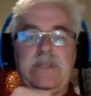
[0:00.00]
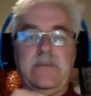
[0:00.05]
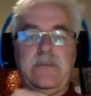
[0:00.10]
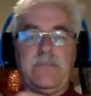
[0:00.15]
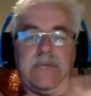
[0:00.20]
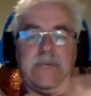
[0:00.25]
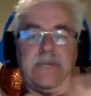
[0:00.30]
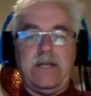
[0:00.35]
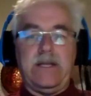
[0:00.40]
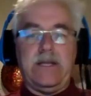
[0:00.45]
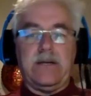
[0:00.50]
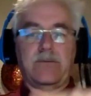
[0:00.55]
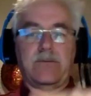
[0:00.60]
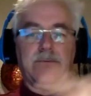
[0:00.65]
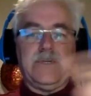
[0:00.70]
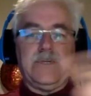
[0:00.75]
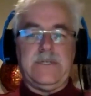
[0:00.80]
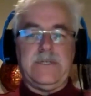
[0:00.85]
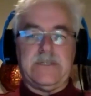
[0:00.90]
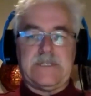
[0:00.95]
up getting a
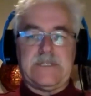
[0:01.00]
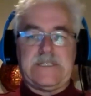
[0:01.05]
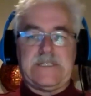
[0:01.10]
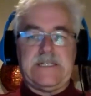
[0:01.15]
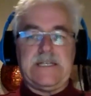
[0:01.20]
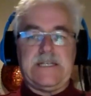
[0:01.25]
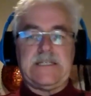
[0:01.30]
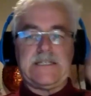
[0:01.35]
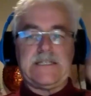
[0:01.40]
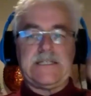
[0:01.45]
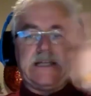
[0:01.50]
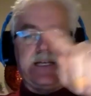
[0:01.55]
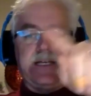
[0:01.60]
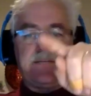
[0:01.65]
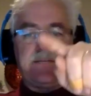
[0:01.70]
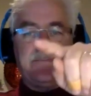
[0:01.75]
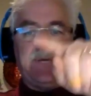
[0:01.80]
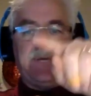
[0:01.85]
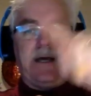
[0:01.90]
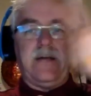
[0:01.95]
real
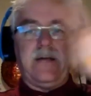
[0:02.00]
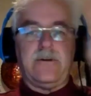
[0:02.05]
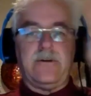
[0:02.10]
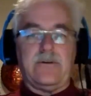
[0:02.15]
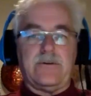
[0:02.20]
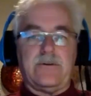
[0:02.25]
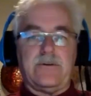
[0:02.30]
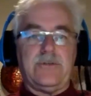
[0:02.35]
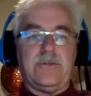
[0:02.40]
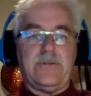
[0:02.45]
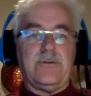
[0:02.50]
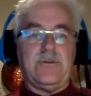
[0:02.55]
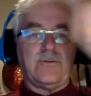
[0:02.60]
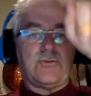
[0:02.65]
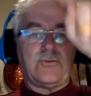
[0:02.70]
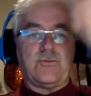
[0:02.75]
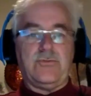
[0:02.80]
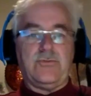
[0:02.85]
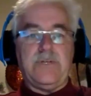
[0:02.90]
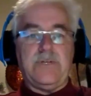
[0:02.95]
zigzag pattern to your
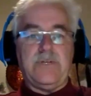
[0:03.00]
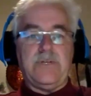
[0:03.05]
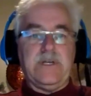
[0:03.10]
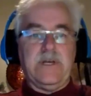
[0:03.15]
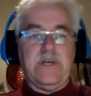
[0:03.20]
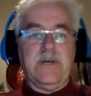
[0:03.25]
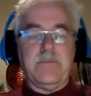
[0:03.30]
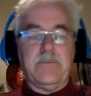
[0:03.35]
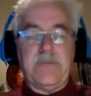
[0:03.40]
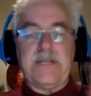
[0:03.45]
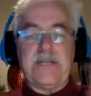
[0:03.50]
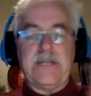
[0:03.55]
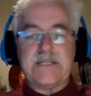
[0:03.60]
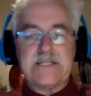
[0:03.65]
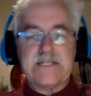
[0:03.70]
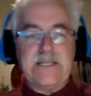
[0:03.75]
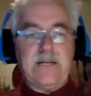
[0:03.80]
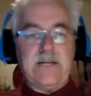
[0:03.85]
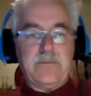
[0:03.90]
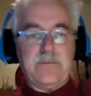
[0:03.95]
tree. But
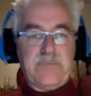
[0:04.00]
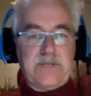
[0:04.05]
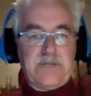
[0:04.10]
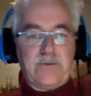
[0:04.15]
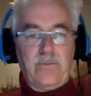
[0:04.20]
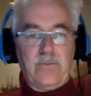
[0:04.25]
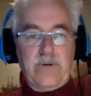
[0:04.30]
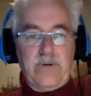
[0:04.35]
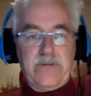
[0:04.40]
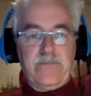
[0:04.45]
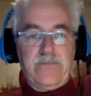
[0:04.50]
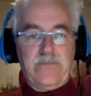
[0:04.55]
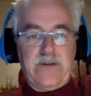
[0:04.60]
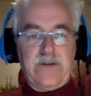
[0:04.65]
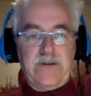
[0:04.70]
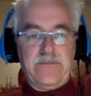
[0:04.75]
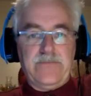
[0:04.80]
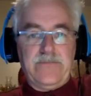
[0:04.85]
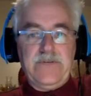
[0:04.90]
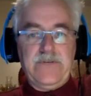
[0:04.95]
instead of being
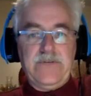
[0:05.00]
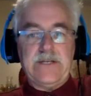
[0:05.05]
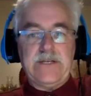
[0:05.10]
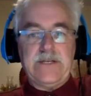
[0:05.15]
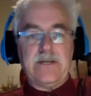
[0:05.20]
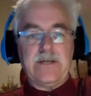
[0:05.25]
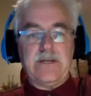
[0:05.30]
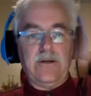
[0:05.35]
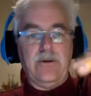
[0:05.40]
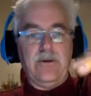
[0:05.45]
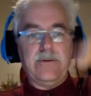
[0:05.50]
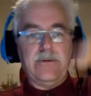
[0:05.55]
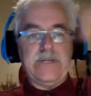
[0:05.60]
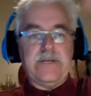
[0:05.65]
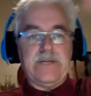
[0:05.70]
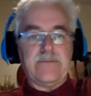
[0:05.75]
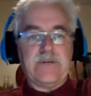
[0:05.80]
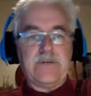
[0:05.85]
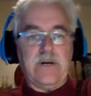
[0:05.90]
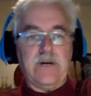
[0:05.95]
25 feet, it'll only
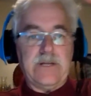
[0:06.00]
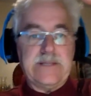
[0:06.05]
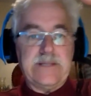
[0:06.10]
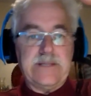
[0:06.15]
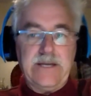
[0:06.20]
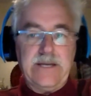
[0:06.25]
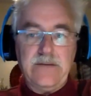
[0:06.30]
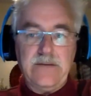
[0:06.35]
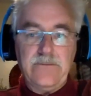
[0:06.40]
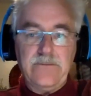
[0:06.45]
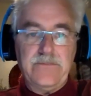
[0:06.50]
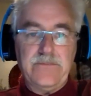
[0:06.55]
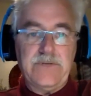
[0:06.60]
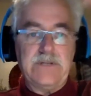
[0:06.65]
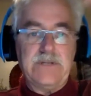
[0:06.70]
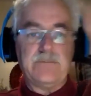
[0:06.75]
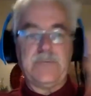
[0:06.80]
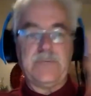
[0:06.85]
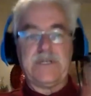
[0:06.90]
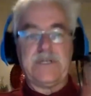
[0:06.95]
have gone 10
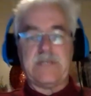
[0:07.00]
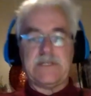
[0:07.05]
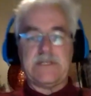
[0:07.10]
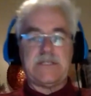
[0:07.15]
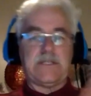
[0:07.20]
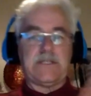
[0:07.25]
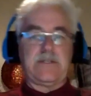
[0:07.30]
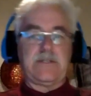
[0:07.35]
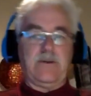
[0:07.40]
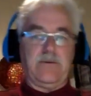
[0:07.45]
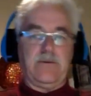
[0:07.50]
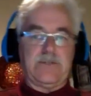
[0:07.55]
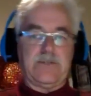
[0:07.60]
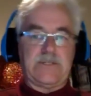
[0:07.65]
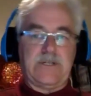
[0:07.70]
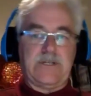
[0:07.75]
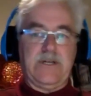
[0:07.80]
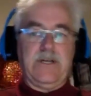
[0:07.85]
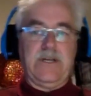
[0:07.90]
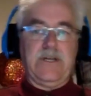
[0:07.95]
feet because it goes